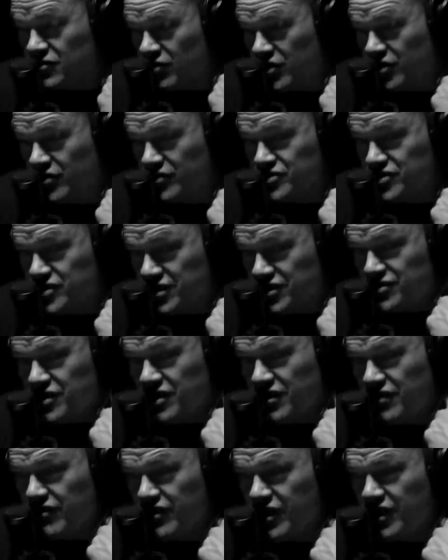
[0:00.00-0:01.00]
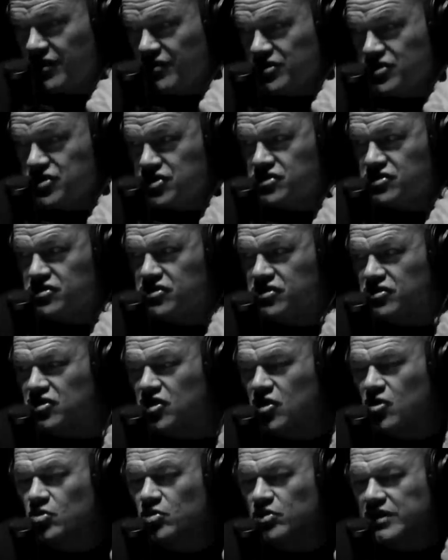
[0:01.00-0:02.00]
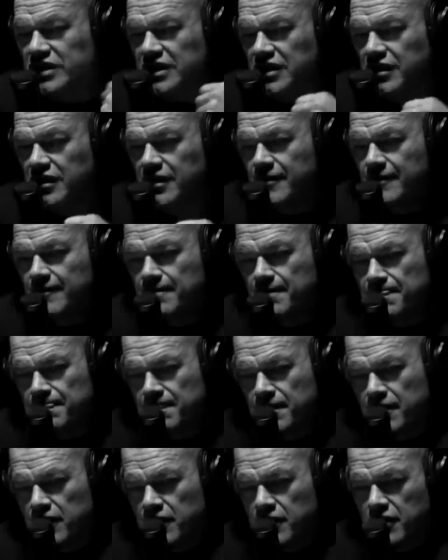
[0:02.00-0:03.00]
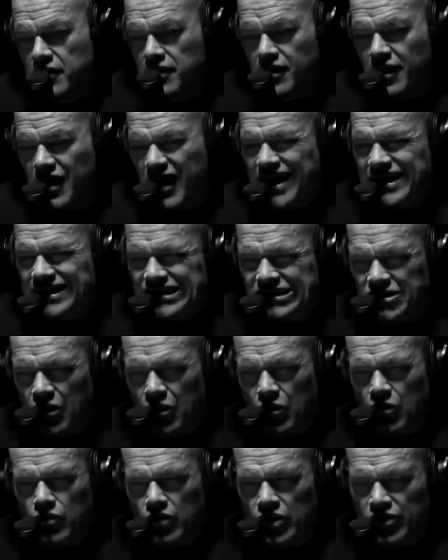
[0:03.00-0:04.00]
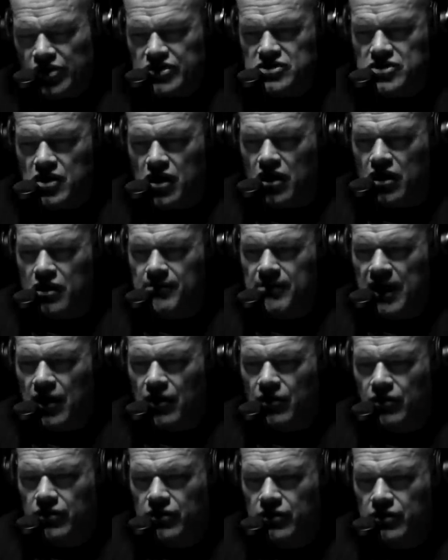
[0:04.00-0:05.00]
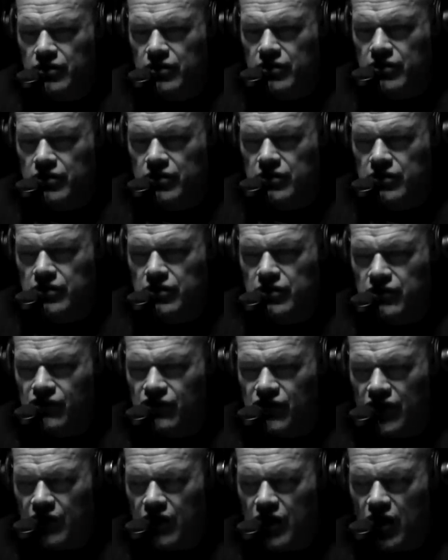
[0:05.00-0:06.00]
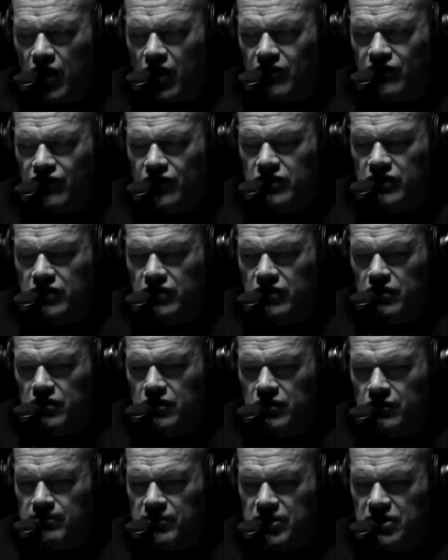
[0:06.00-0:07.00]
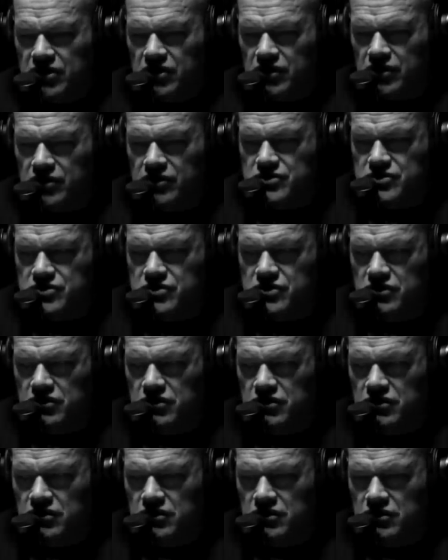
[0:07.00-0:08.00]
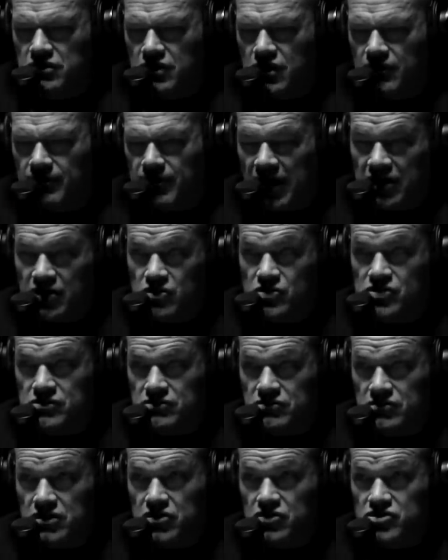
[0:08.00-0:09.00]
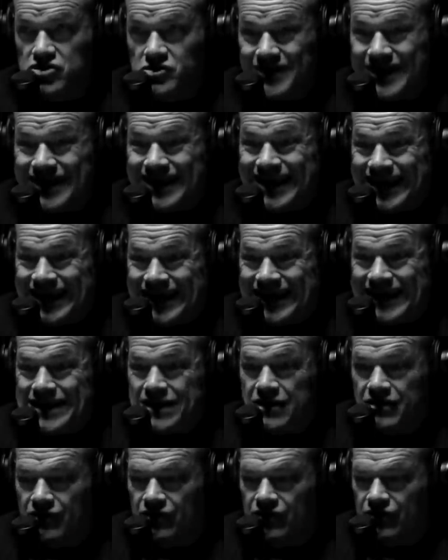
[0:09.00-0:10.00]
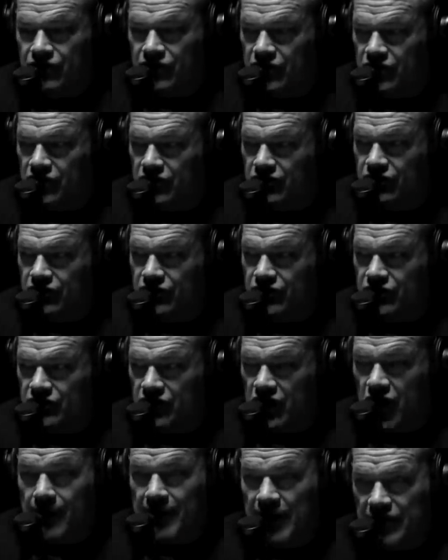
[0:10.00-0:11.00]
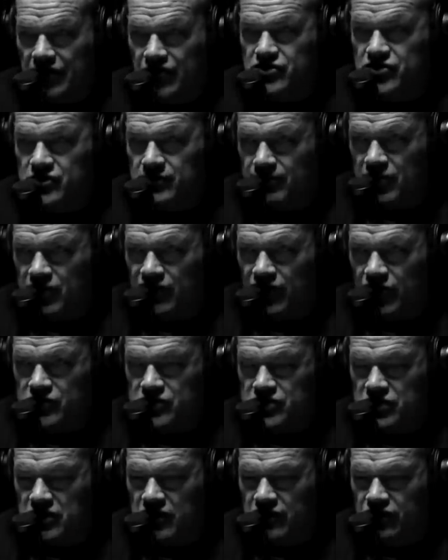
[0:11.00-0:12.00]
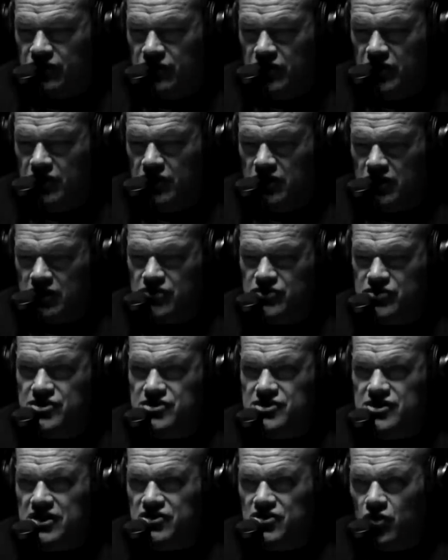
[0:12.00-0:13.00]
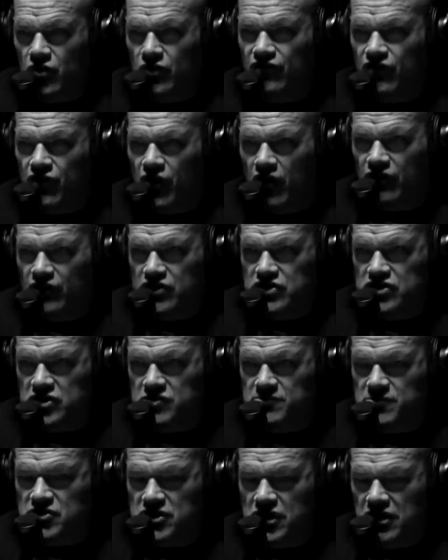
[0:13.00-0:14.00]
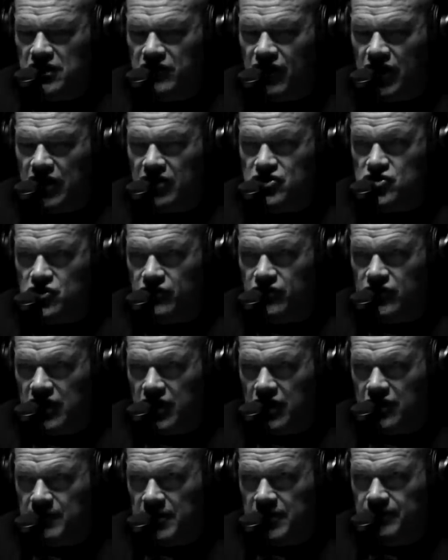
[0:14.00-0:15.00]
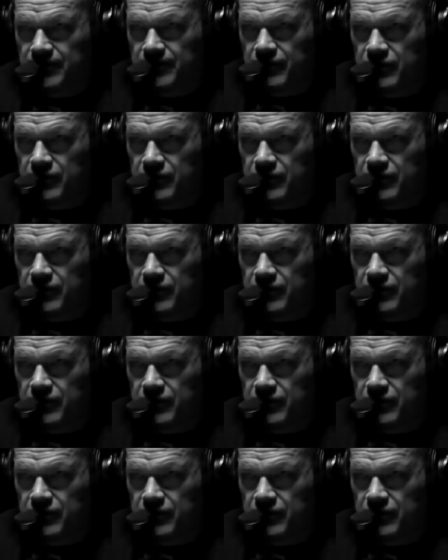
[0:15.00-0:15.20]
one of those things that that slowly I don't really talk about very often because but I used to used to be in the the combat leadership brief I used to give. It used to say, "Don't fall for six percent advantage over the enemy."